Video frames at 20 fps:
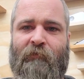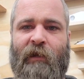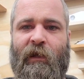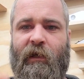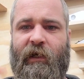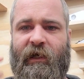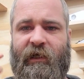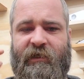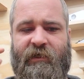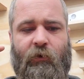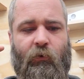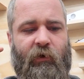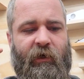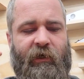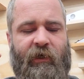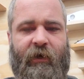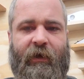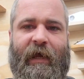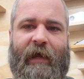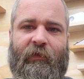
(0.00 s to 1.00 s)
is going
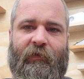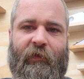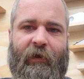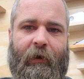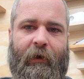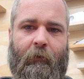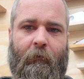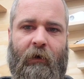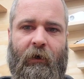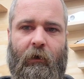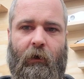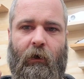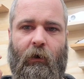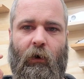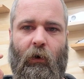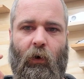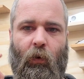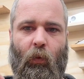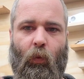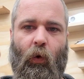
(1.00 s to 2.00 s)
to get them
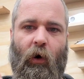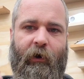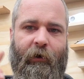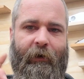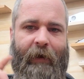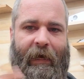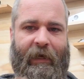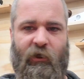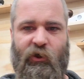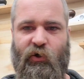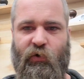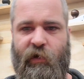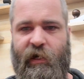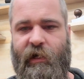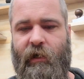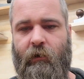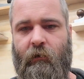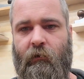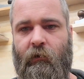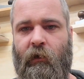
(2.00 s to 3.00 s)
1
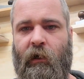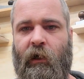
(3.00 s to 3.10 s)
entry